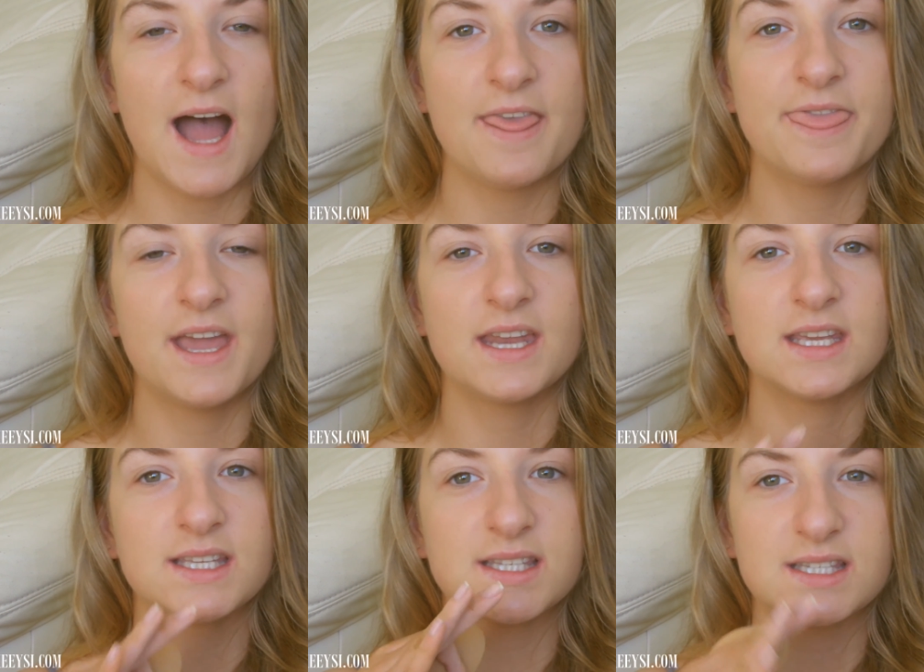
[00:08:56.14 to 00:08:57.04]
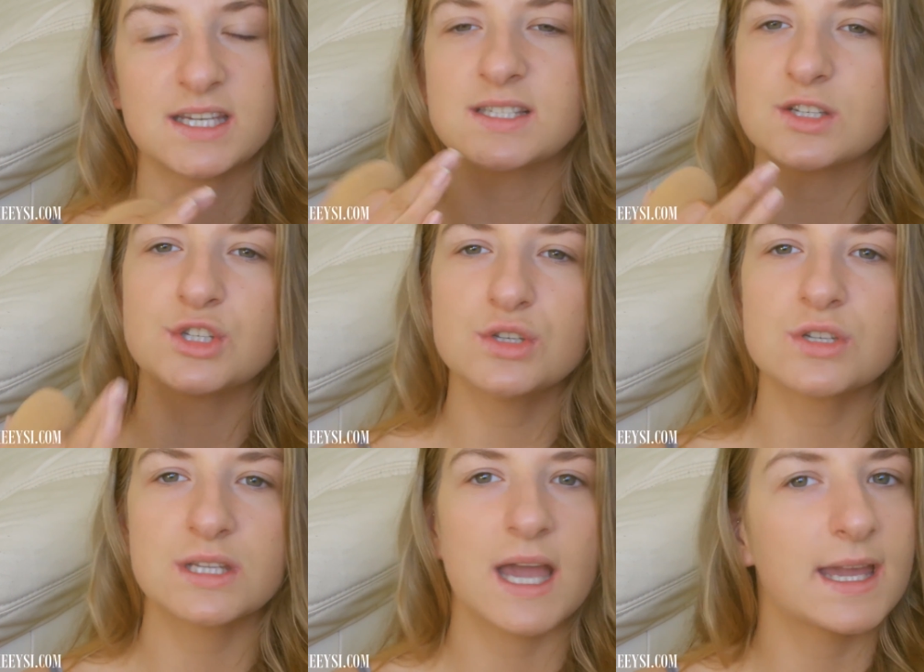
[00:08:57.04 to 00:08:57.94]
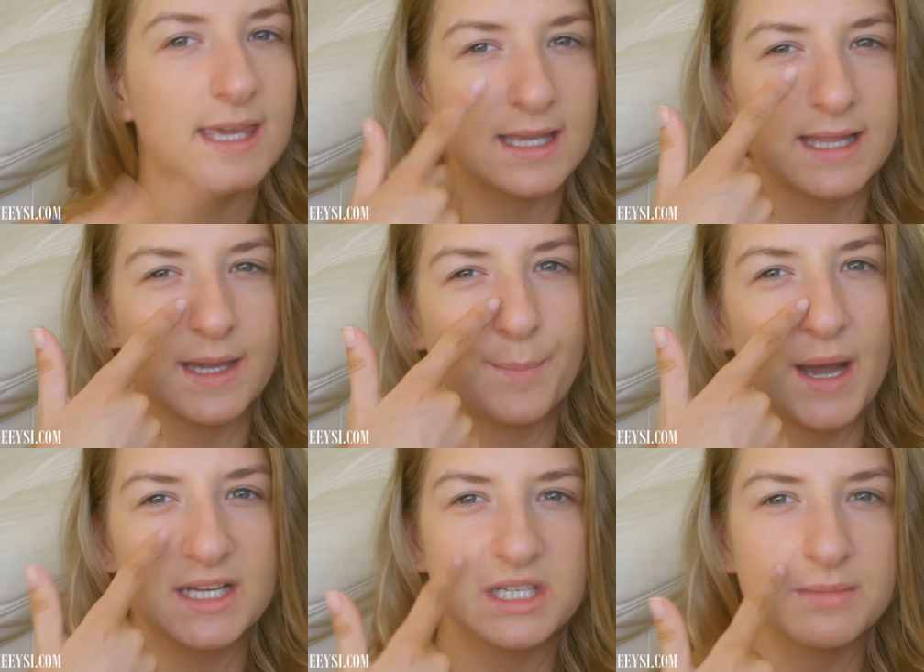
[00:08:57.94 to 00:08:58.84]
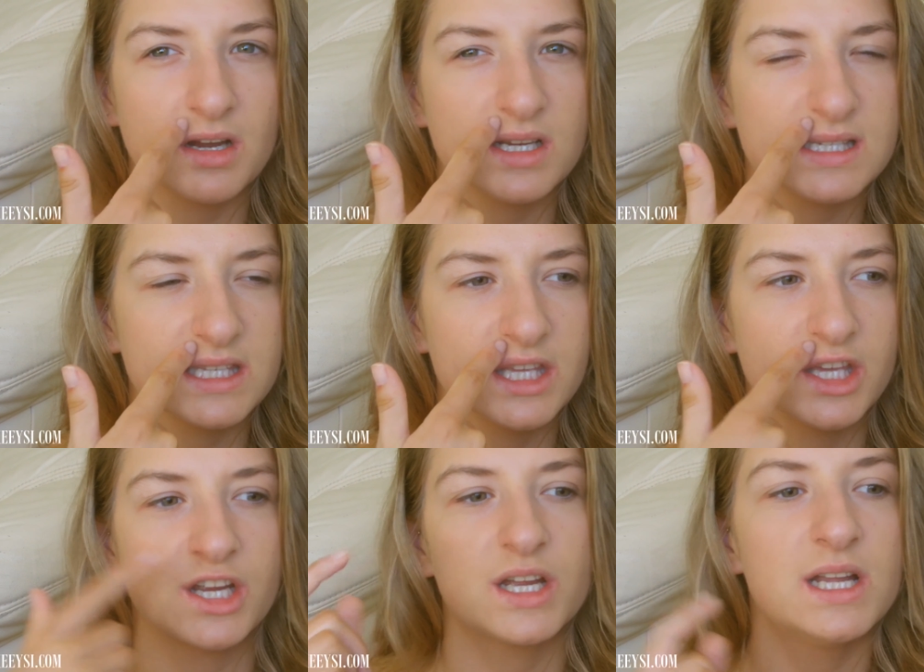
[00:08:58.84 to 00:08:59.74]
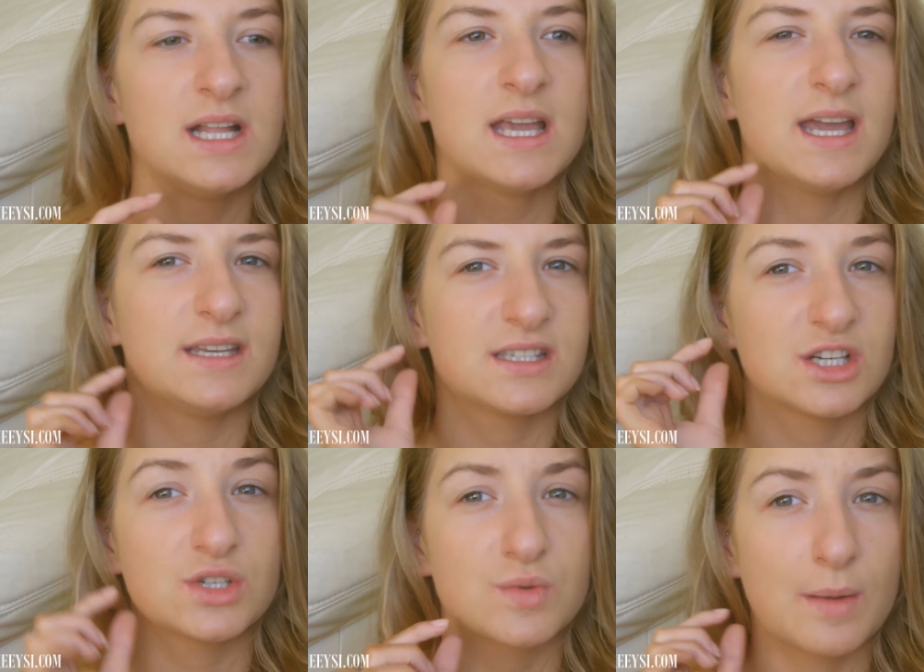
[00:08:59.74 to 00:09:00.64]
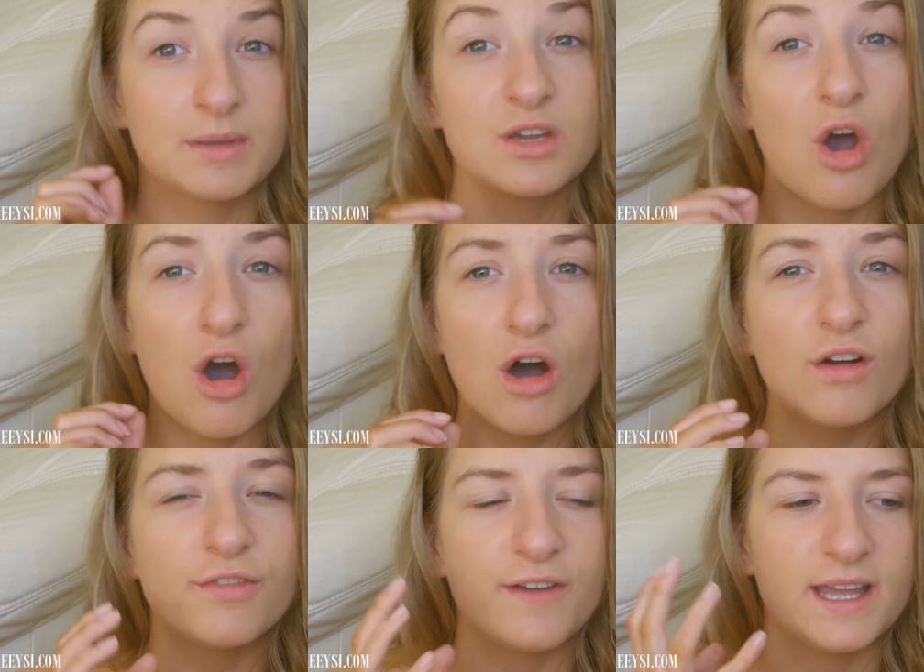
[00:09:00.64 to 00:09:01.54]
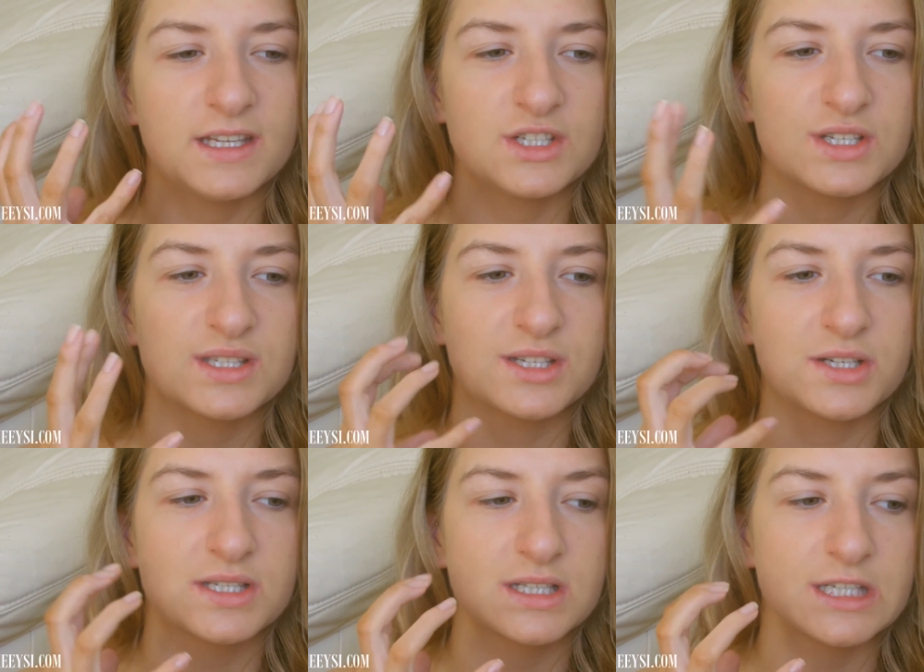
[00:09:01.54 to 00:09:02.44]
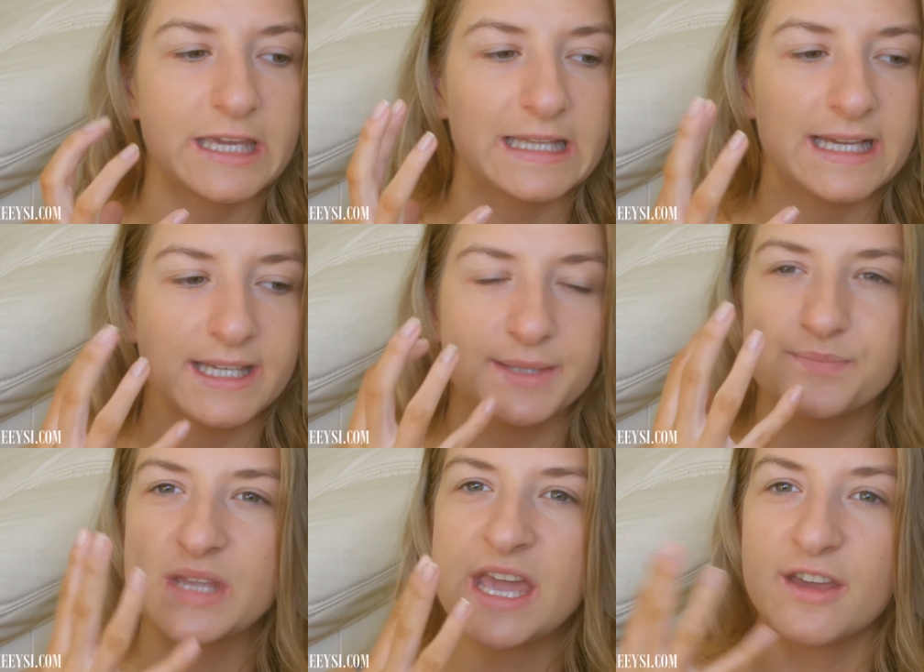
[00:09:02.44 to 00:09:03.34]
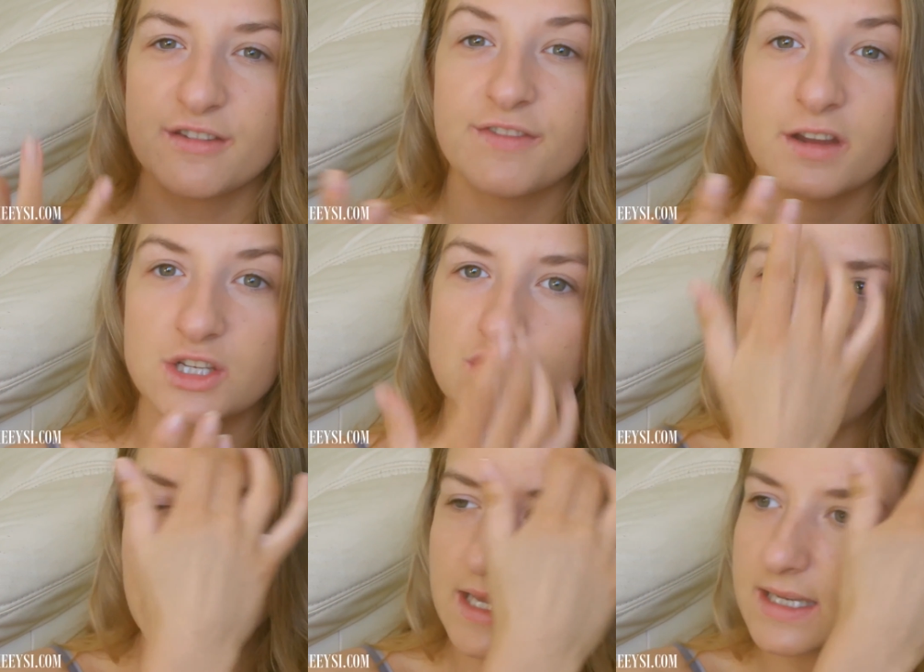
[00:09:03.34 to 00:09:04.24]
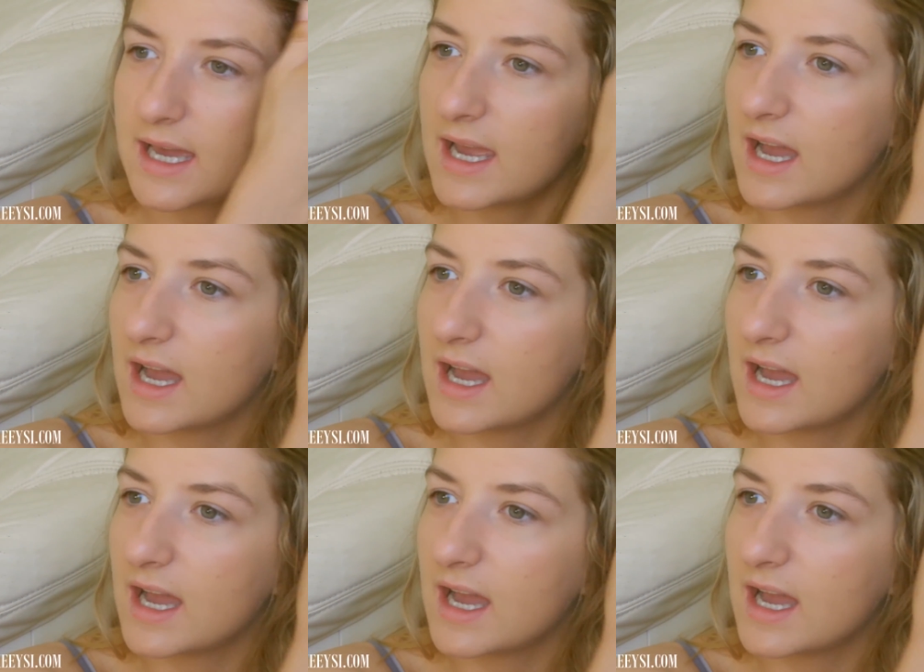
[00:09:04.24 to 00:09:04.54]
and then it stays, because usually I get like patchy marks here, and it starts rubbing off, and it just starts looking like very dry. And I